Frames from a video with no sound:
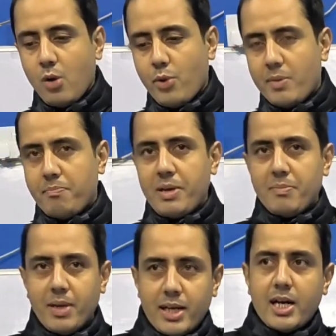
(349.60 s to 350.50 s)
When
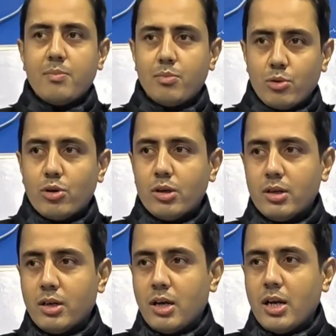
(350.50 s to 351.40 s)
people get bored,
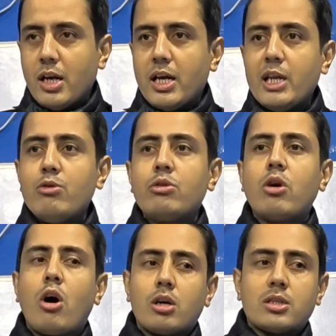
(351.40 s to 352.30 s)
new
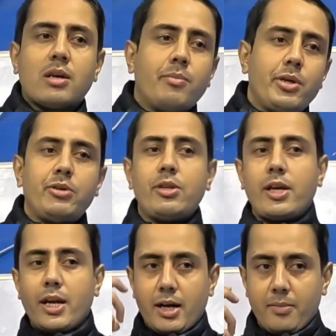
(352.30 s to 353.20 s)
thoughts come into
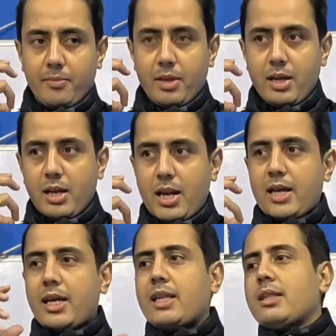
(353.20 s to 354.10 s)
their head.
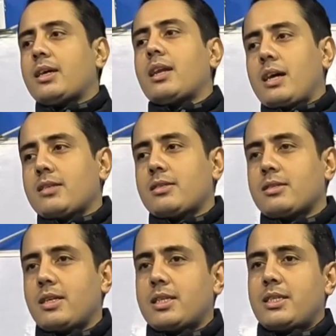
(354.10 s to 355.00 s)
Like in the class,
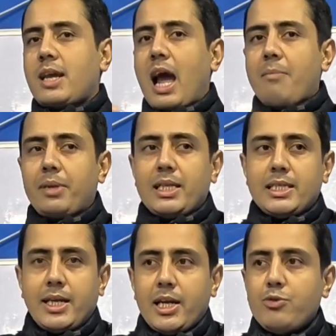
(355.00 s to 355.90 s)
let's say I am
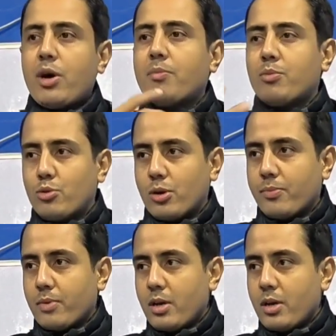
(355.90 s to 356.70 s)
teaching and you are bored.